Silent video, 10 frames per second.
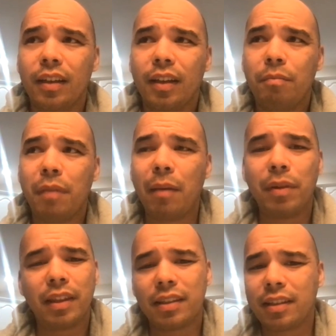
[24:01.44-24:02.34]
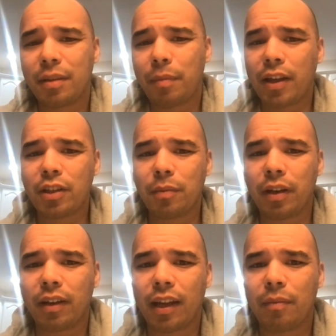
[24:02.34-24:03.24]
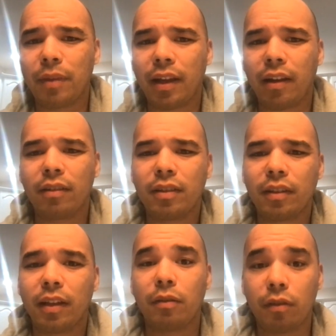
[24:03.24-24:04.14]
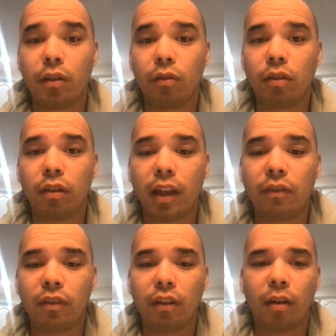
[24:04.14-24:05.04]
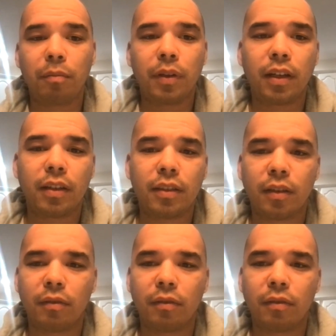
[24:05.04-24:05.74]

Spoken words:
maybe this is the matchup that'll get him there to like, to level up because